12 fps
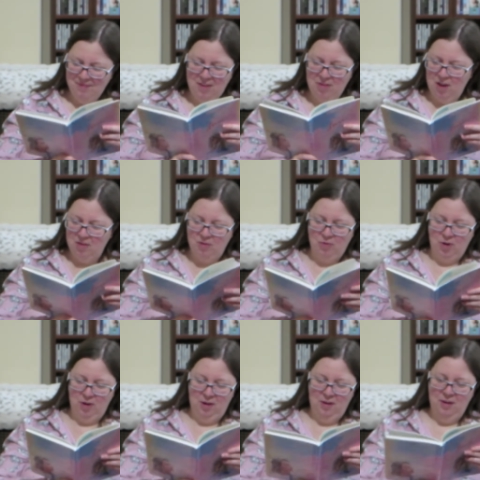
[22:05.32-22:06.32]
That's
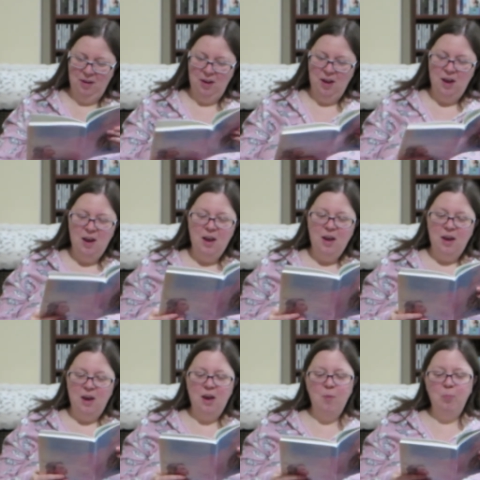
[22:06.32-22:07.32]
funny.
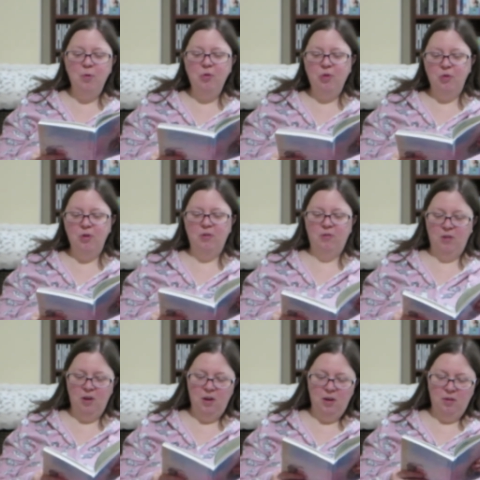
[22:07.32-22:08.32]
April
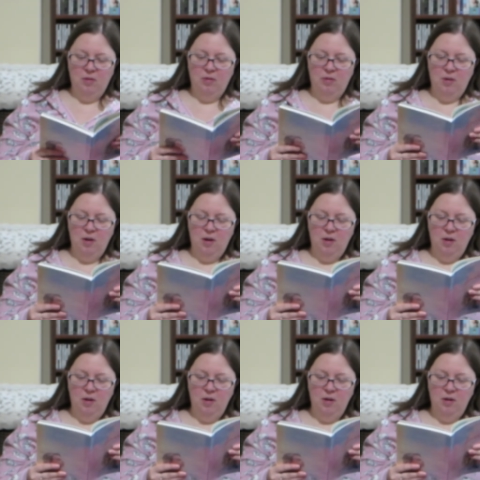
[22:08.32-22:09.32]
13th,
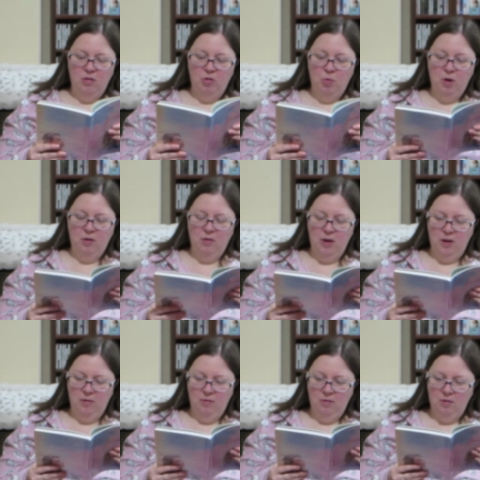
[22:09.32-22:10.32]
uh,
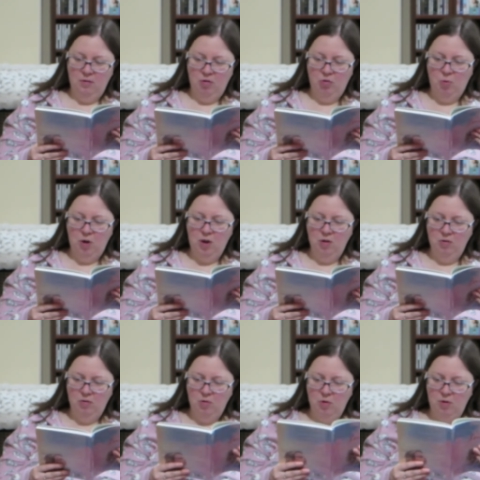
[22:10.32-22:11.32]
2010, 20
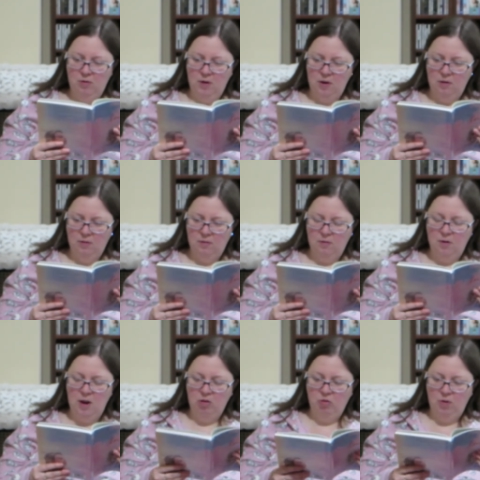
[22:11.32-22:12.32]
years old,
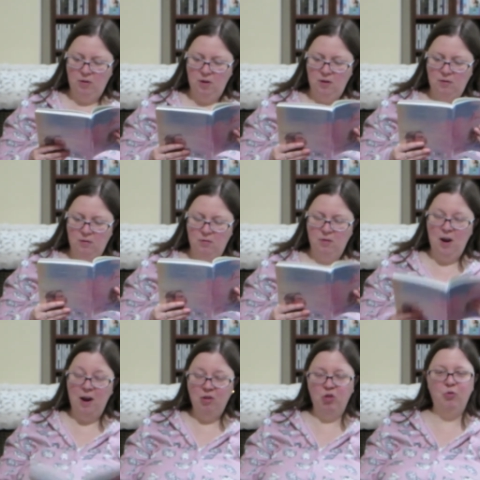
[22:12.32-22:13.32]
Nashville, Tennessee,
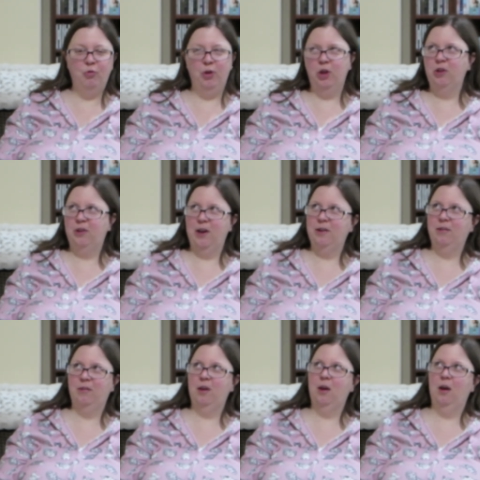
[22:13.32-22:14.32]
Nashville,
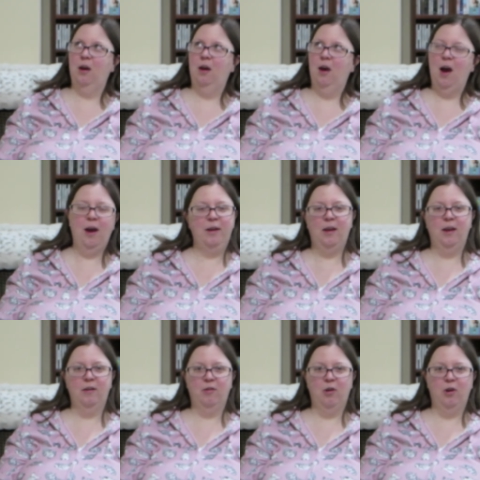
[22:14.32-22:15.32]
Tennessee. I
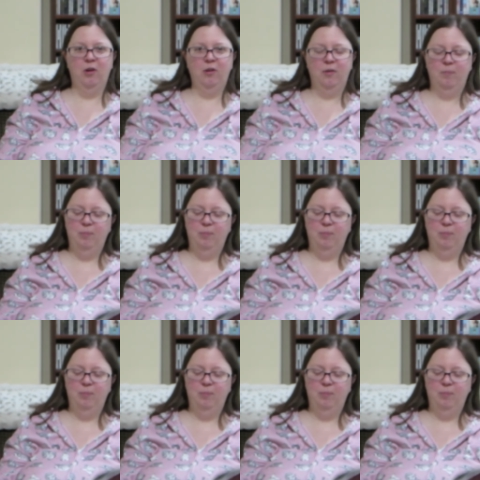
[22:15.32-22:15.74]
can't talk.